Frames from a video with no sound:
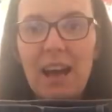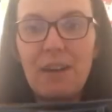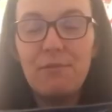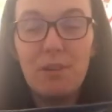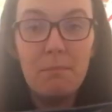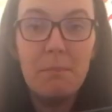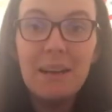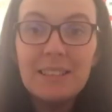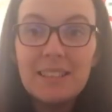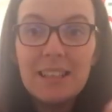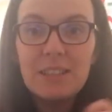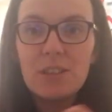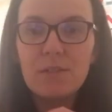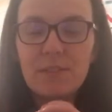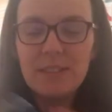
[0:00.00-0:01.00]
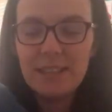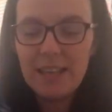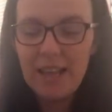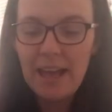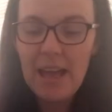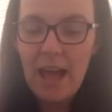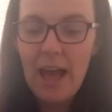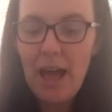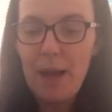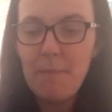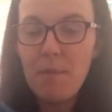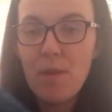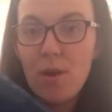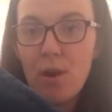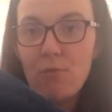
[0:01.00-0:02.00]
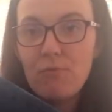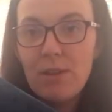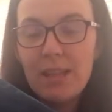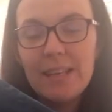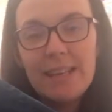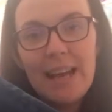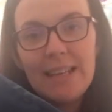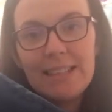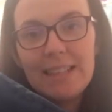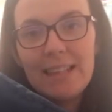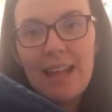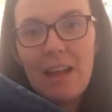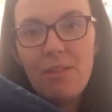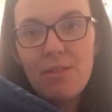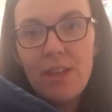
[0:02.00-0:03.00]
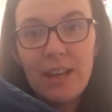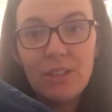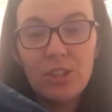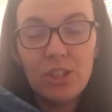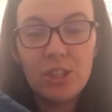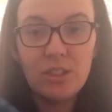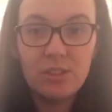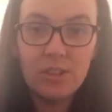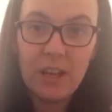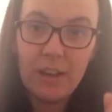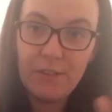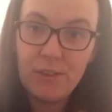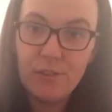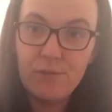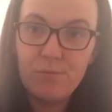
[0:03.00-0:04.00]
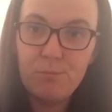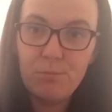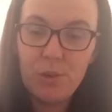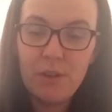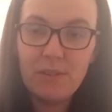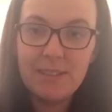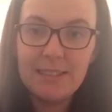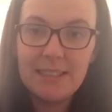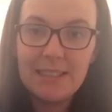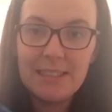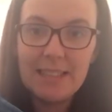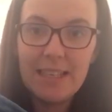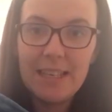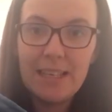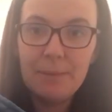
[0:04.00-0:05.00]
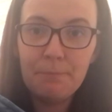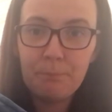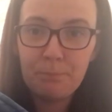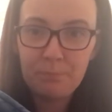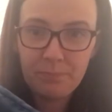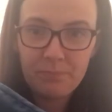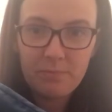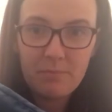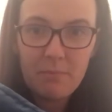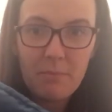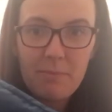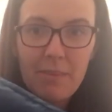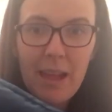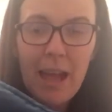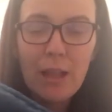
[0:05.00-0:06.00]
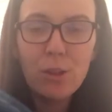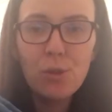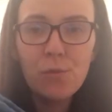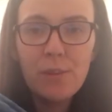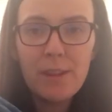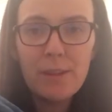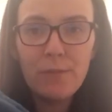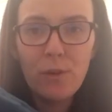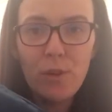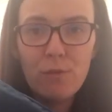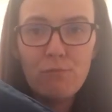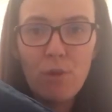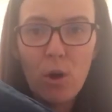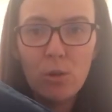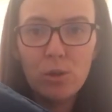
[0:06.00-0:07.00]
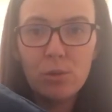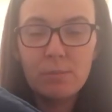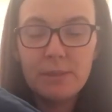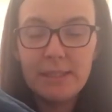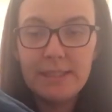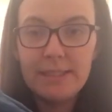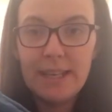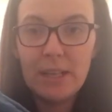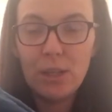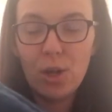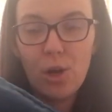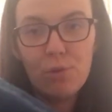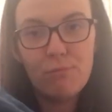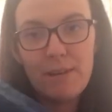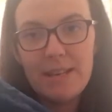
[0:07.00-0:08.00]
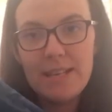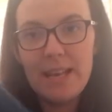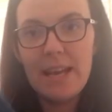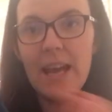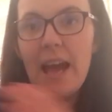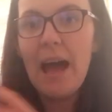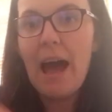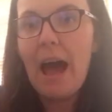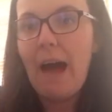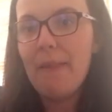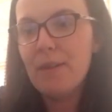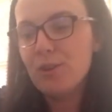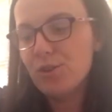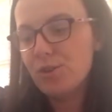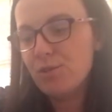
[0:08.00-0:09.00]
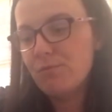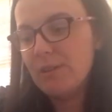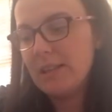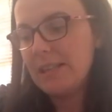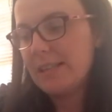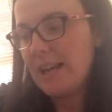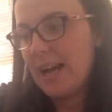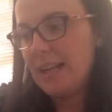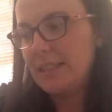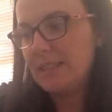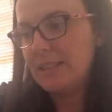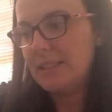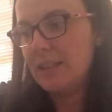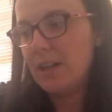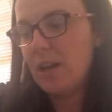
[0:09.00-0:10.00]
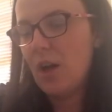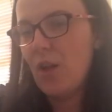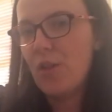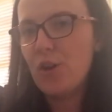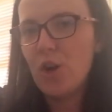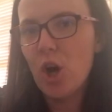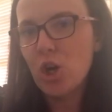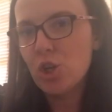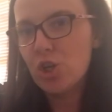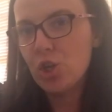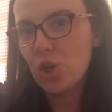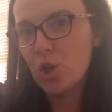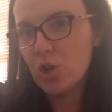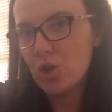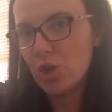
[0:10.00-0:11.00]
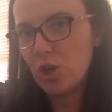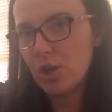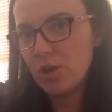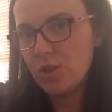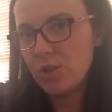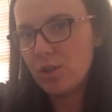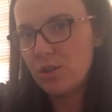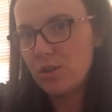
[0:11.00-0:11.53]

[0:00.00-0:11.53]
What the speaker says: are from Matalan, obviously. They're a really nice length, as you could have you previously seen. I love that they've got the roll-up detail already, and they're just a really nice, they're not shorts short,